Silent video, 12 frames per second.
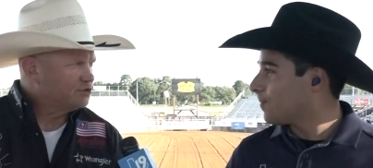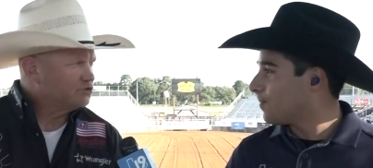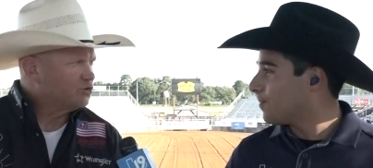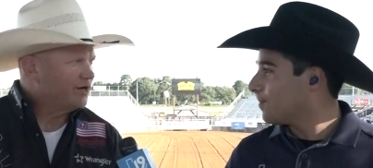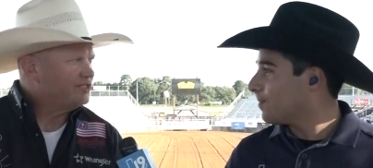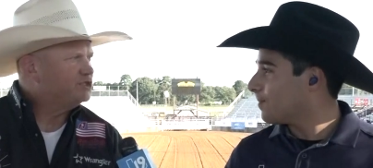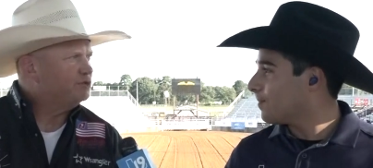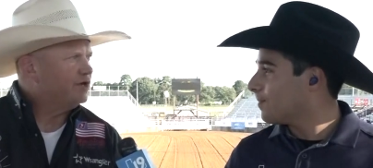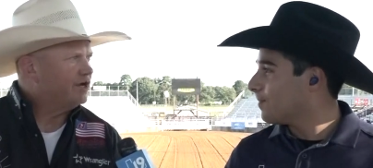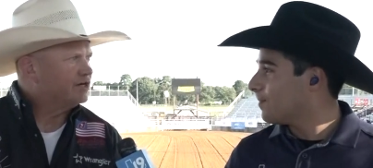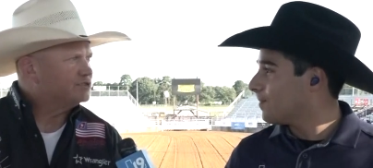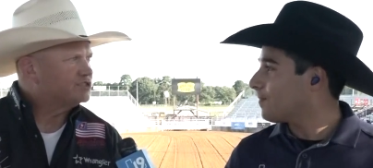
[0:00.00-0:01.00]
Speaker 1: so 22
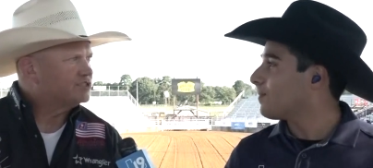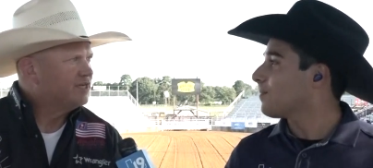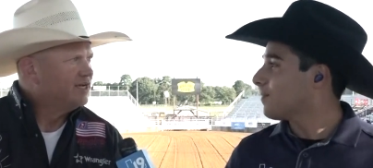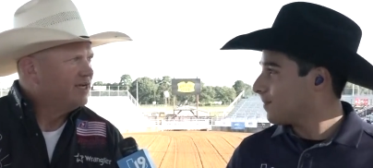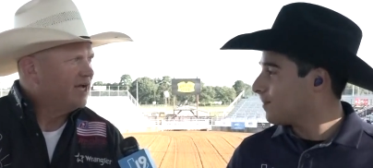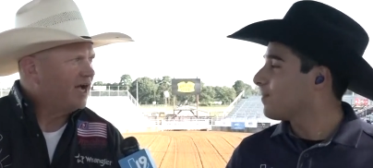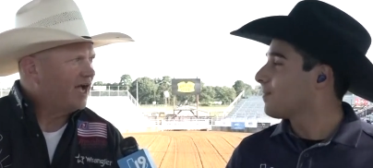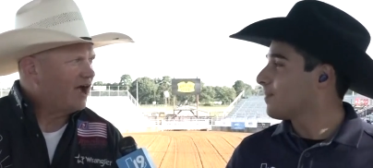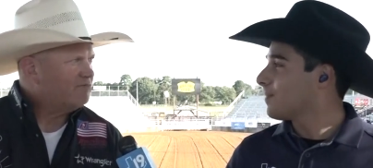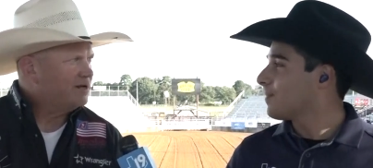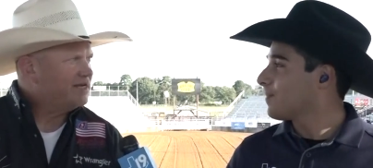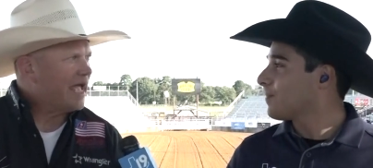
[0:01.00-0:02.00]
years years
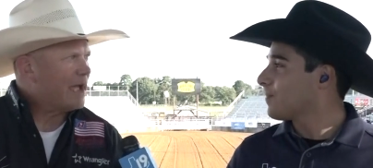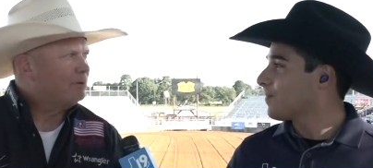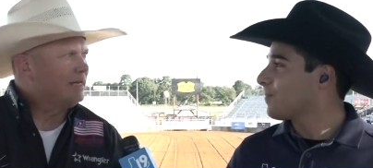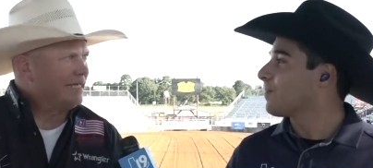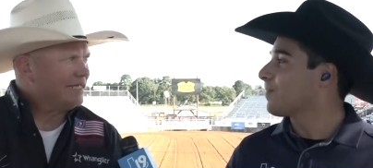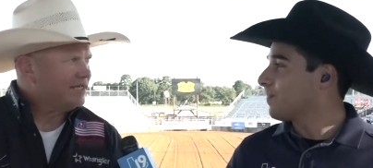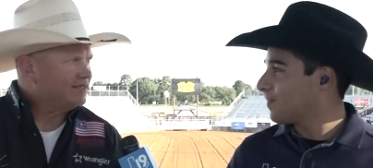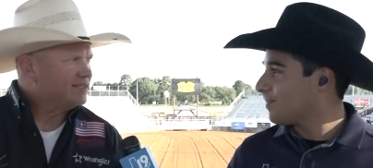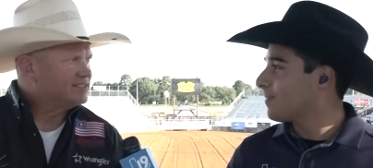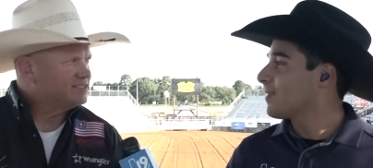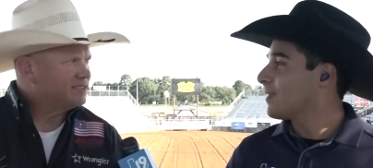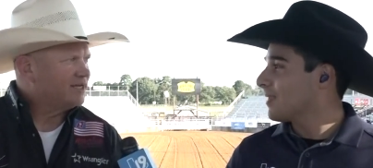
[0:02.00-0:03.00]
I've been dabbling in
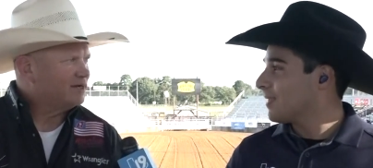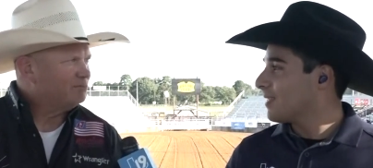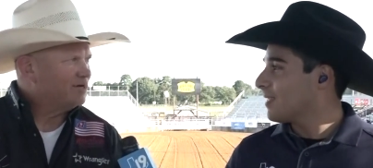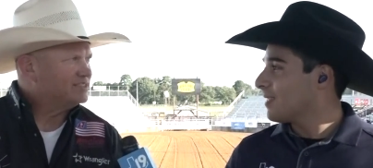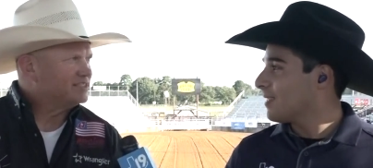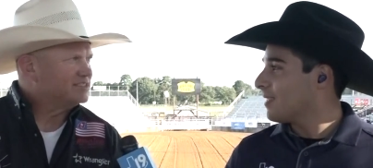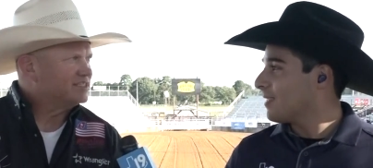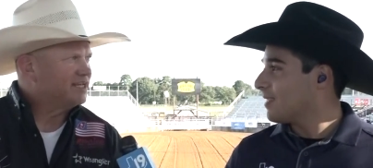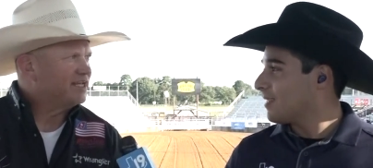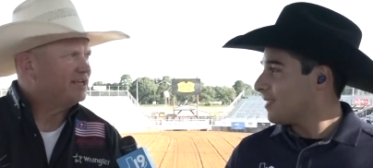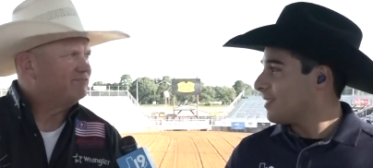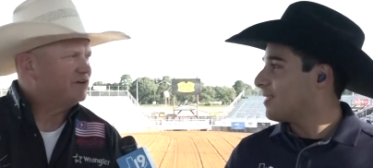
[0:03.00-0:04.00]
this uh, business
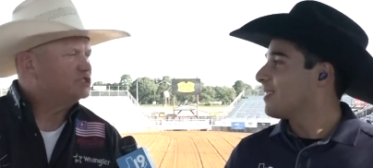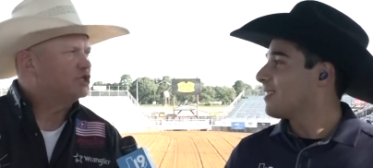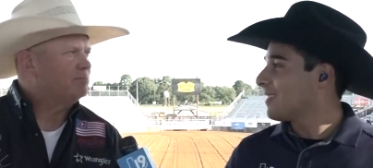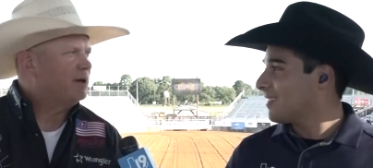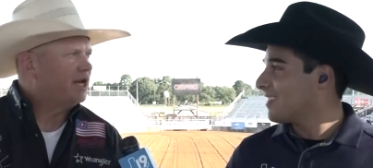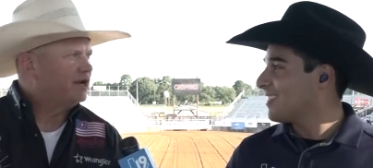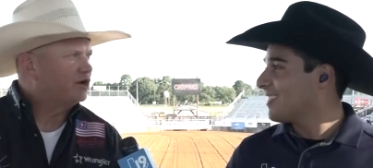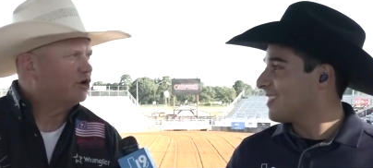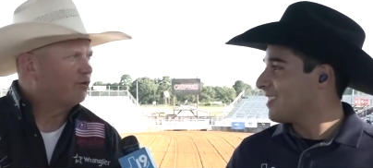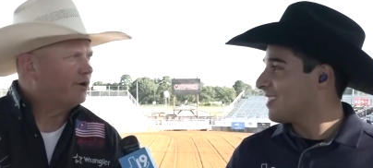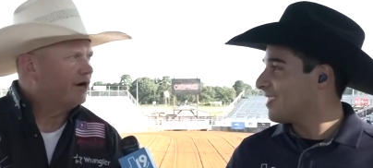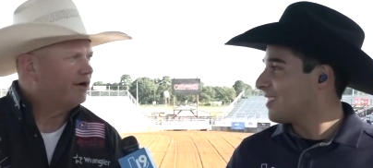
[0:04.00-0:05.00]
and, and, eventually made it a
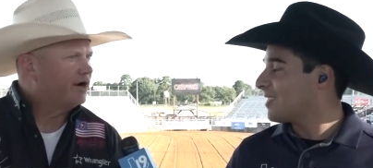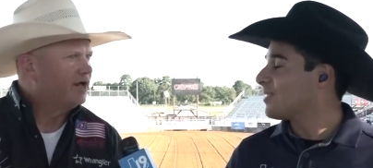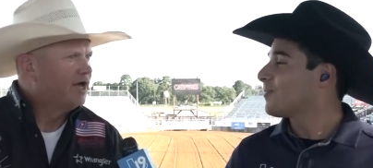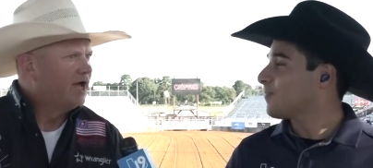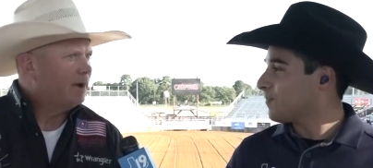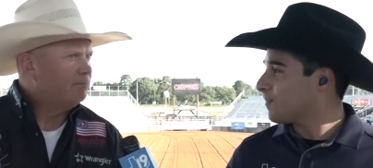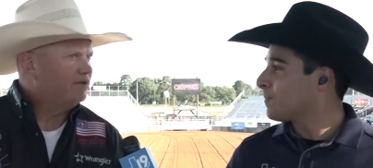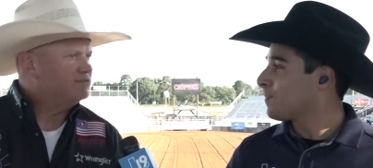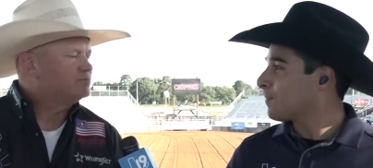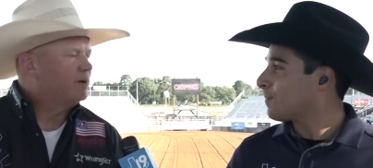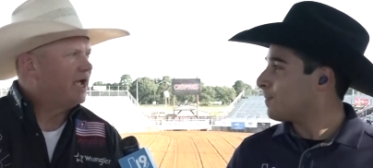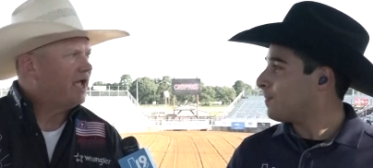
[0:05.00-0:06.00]
career.
Speaker 2: And I
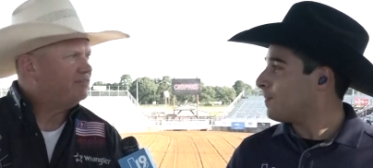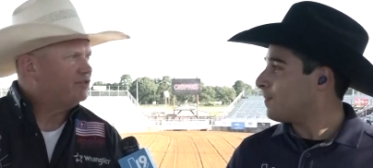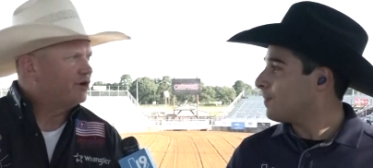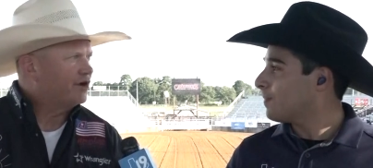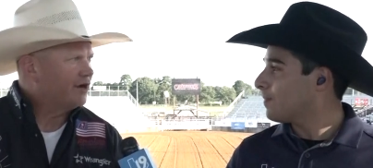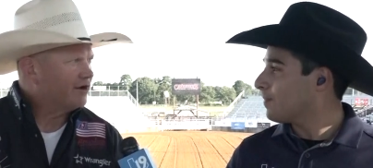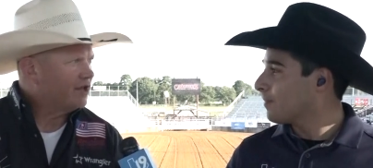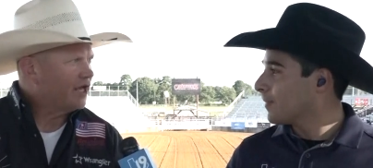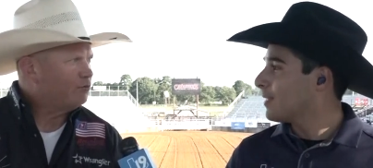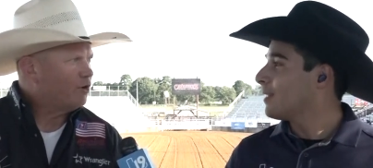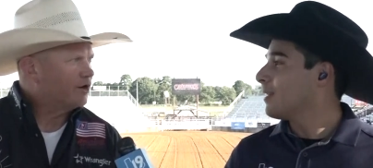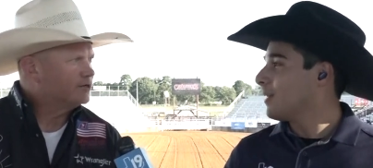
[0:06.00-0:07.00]
believe it's my eighth year here in
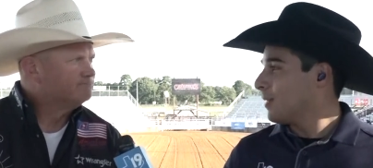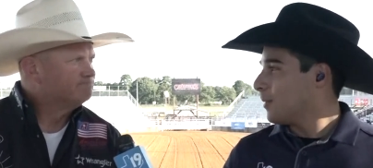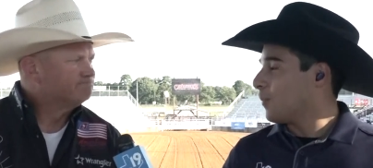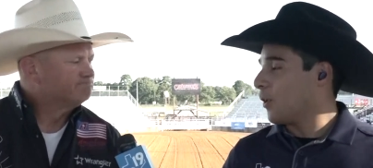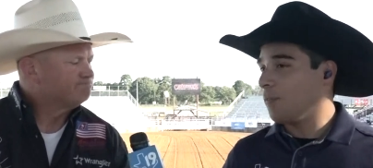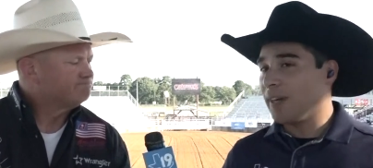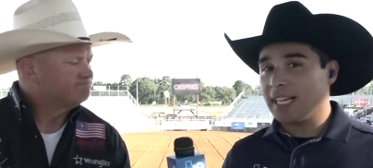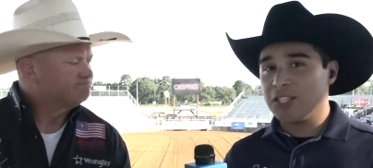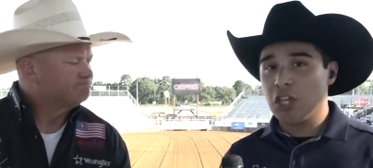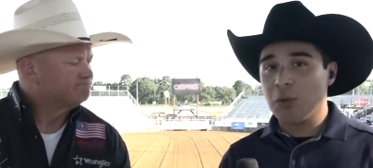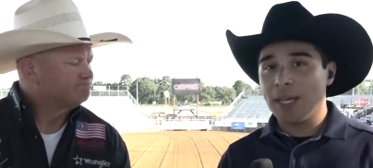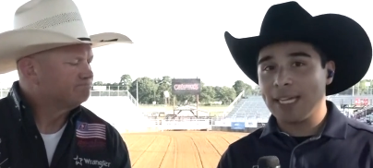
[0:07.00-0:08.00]
Gladewater. Perfect.
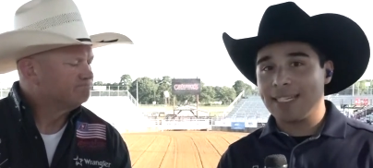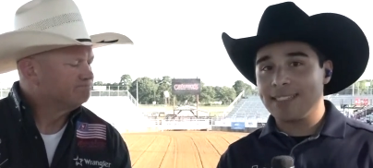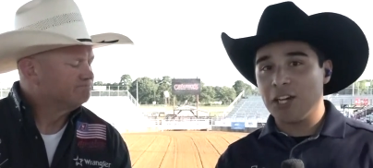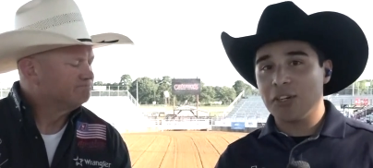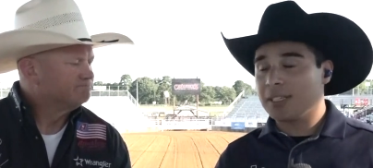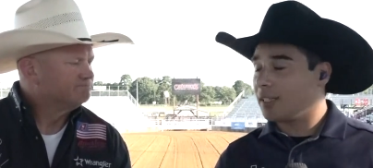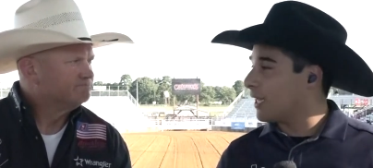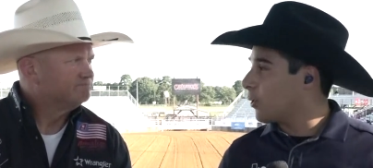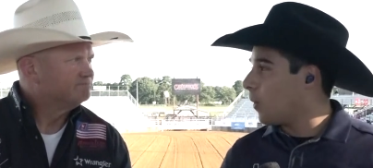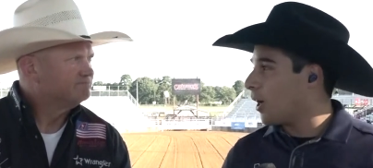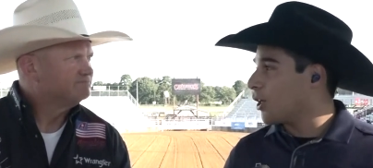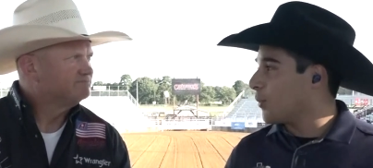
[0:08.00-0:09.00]
And so I guess here in
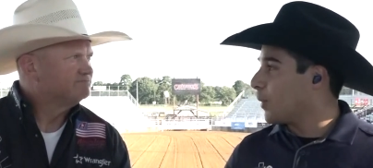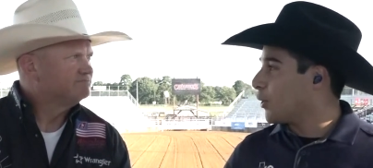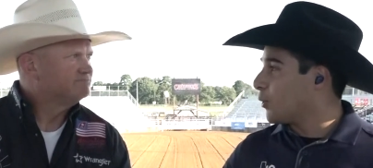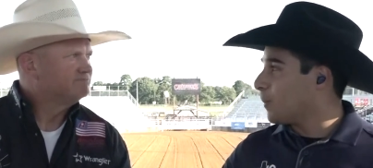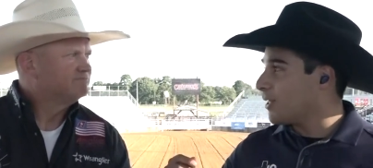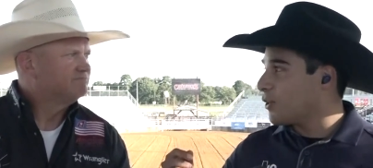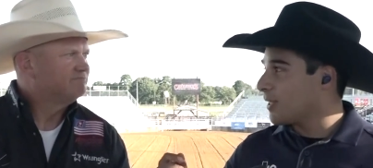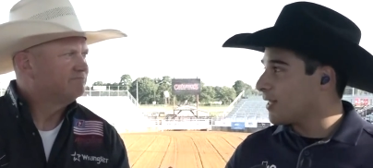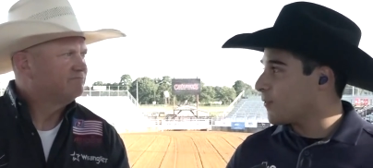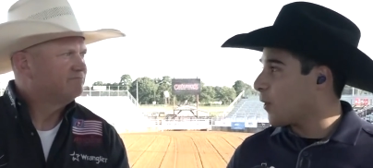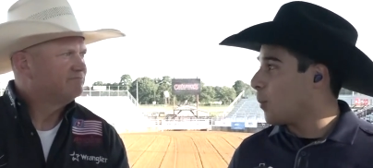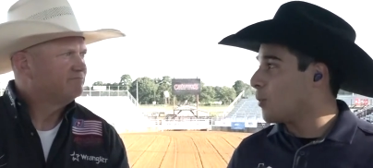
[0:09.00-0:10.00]
Gladewater, you know, you've been doing
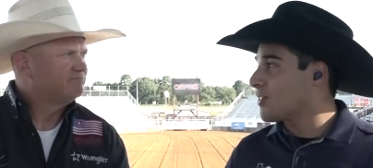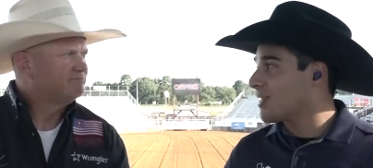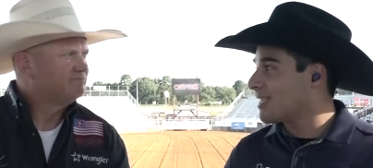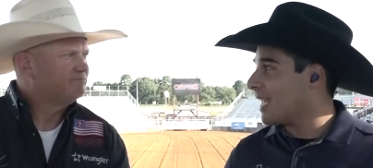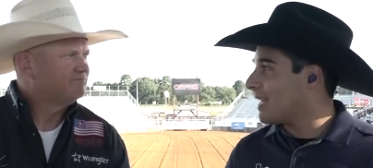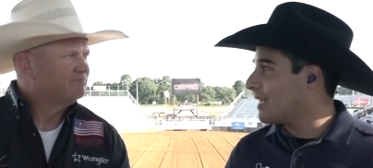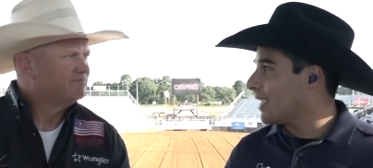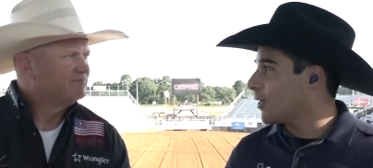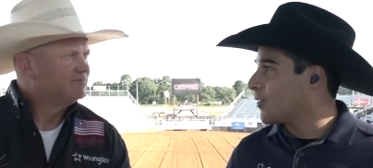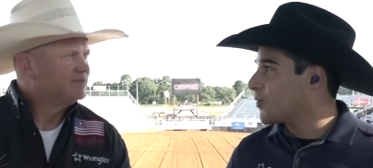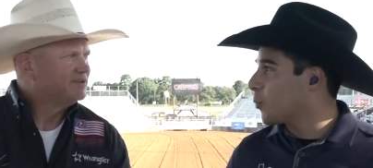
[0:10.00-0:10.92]
this for almost 10 years.